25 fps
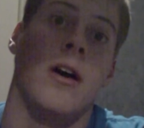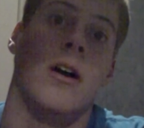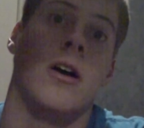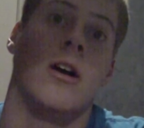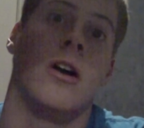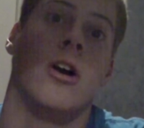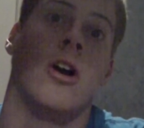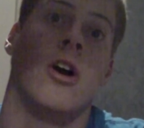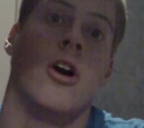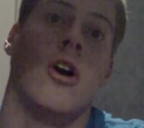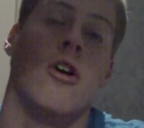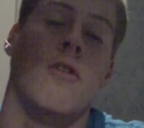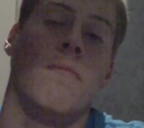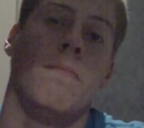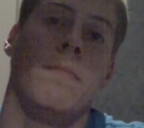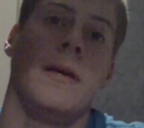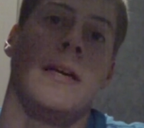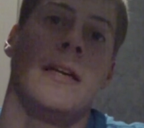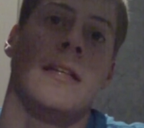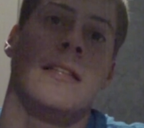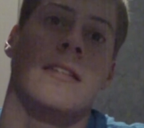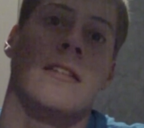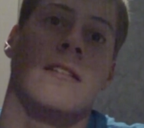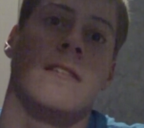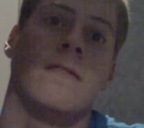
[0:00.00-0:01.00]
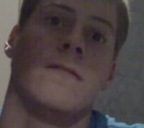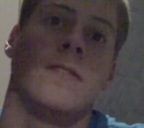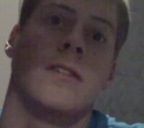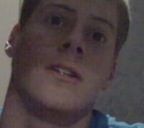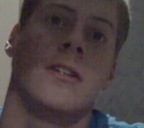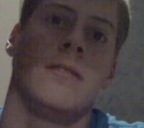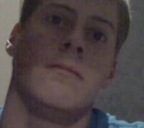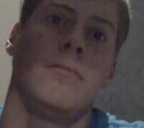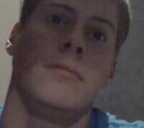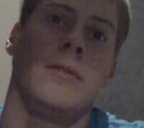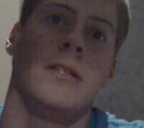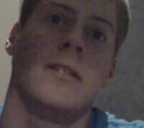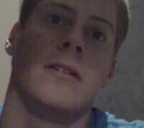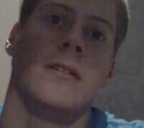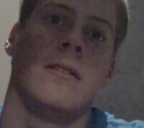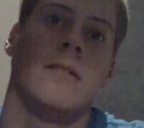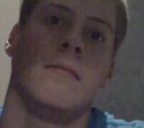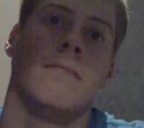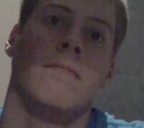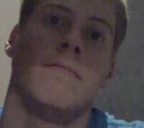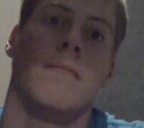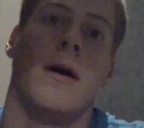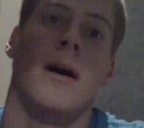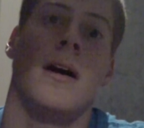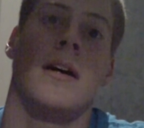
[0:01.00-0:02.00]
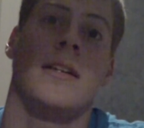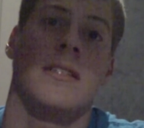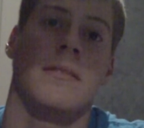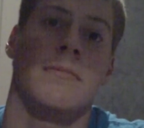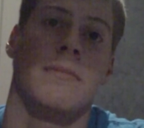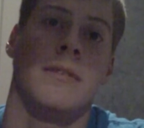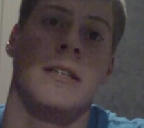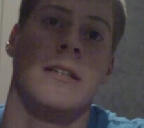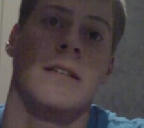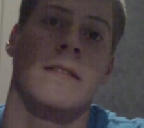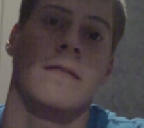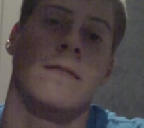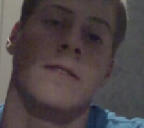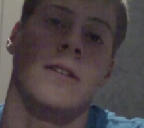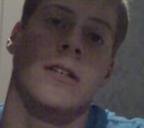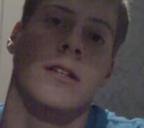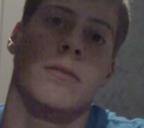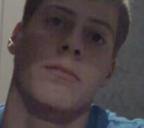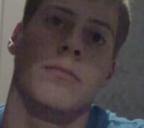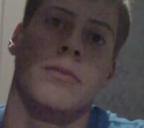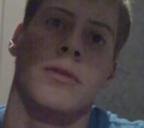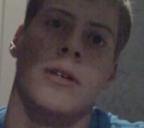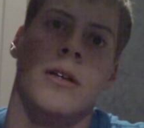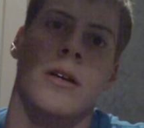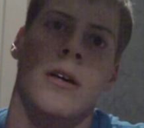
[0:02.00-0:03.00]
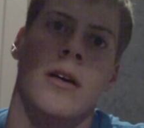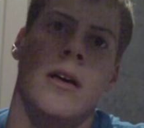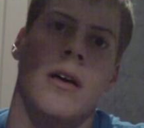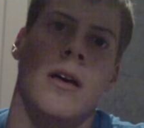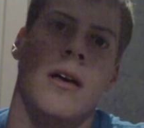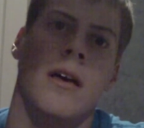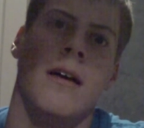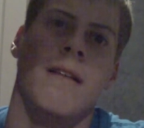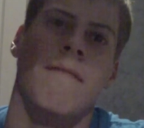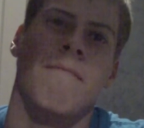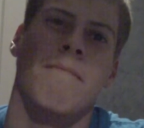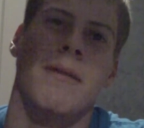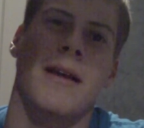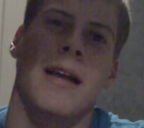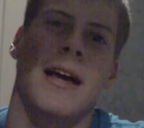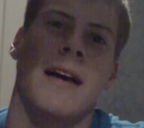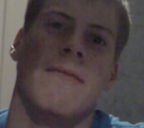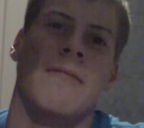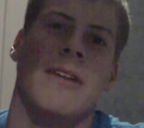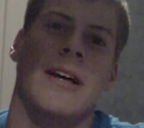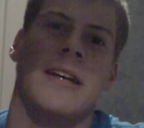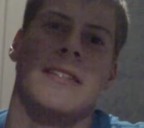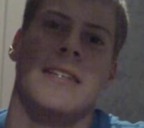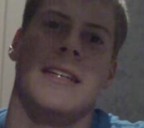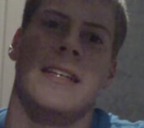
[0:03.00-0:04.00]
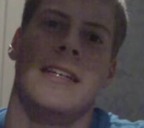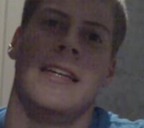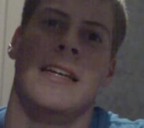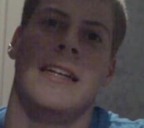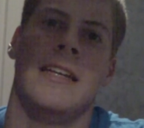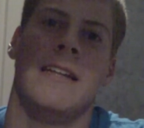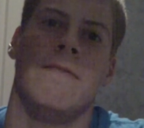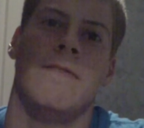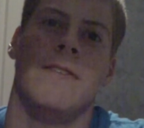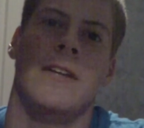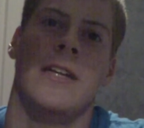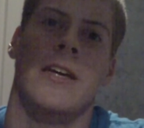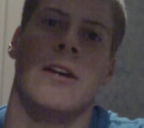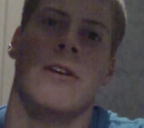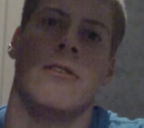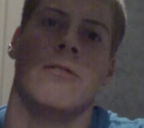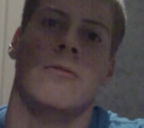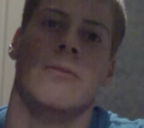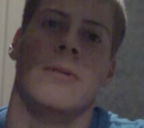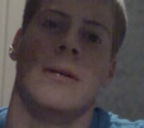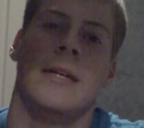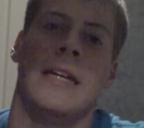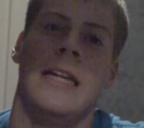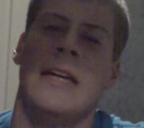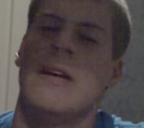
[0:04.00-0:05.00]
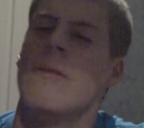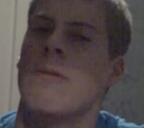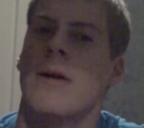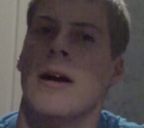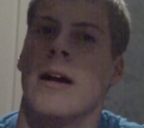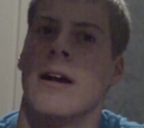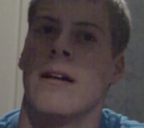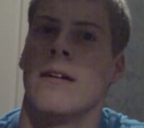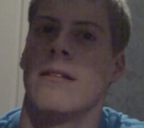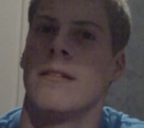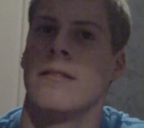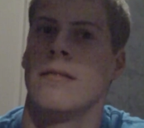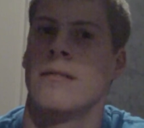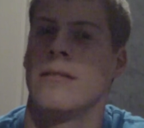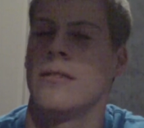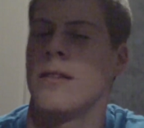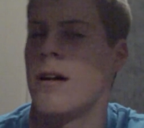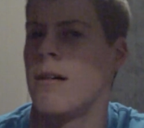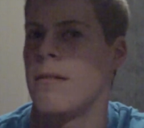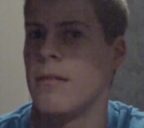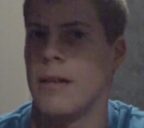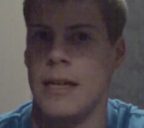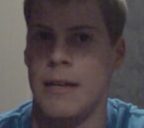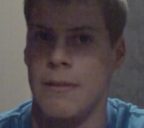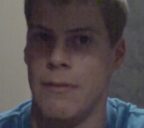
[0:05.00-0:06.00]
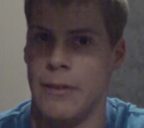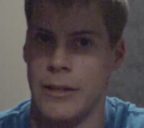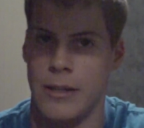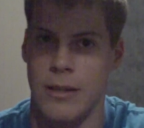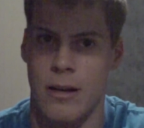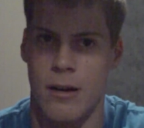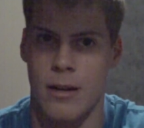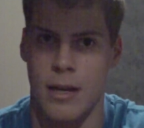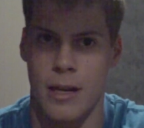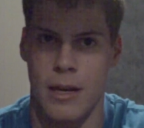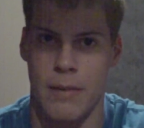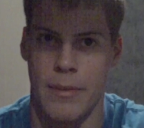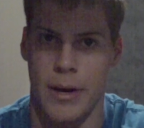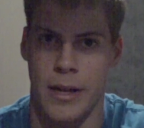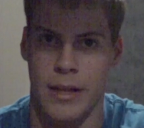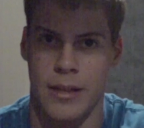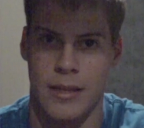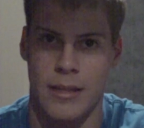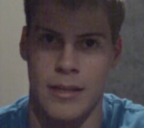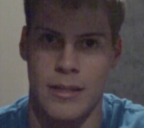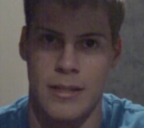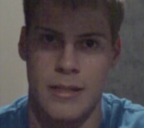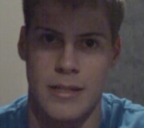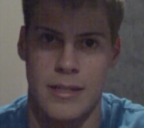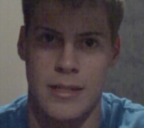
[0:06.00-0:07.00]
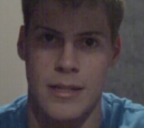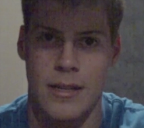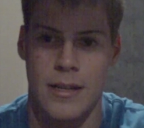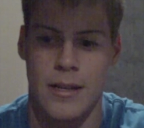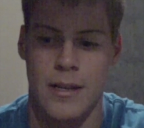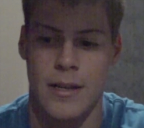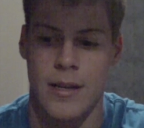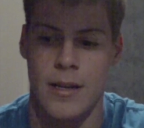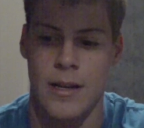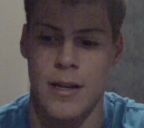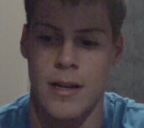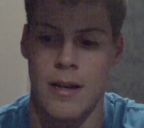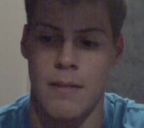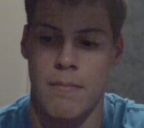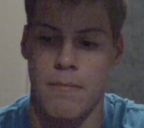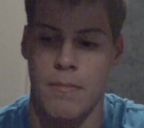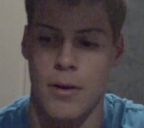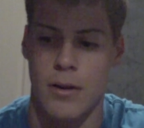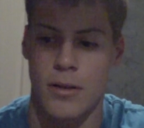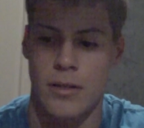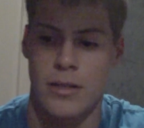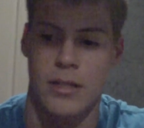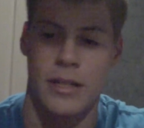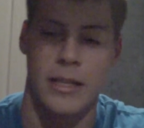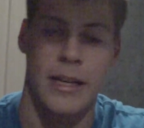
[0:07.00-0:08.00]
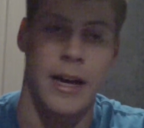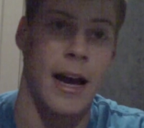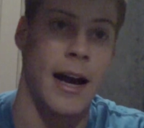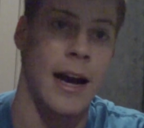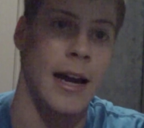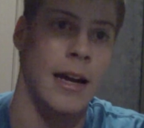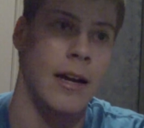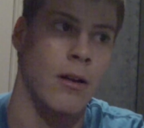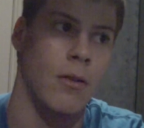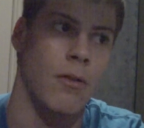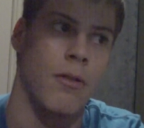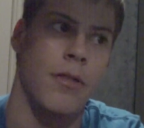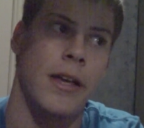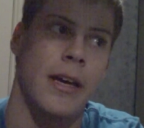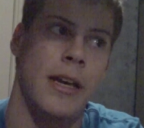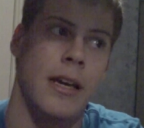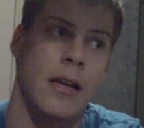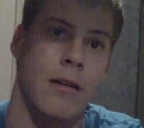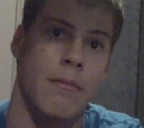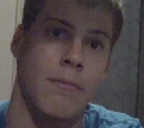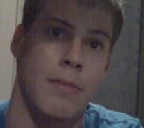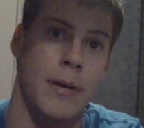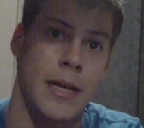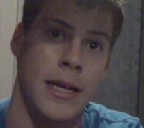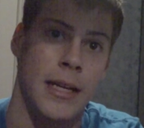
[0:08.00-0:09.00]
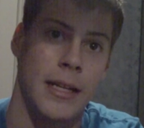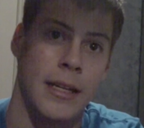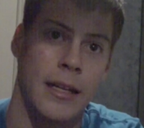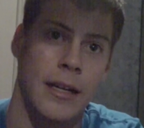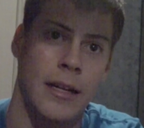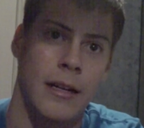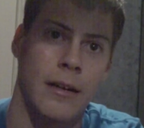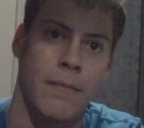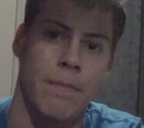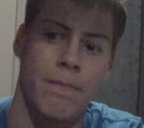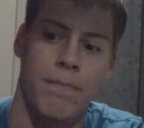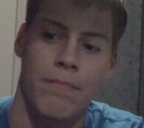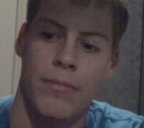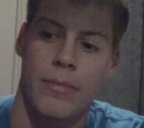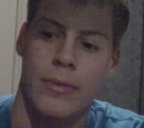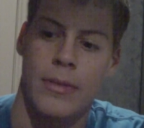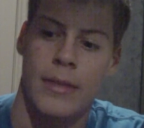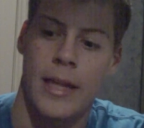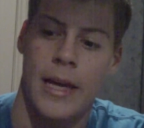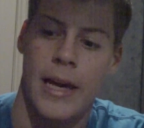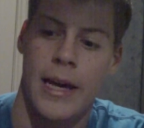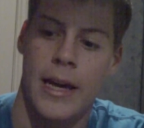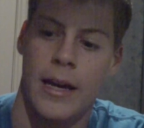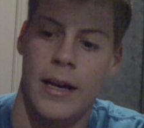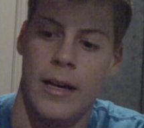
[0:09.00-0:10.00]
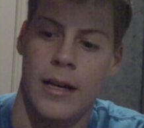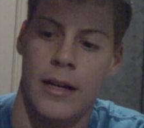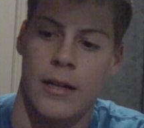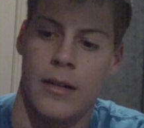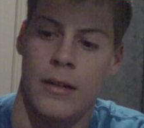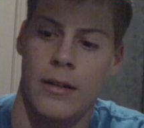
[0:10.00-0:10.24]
are hoping it's confirmed, possibly confirmed, but I've not seen any video anywhere even talking about this. Personally, I don't think it'll be in there. They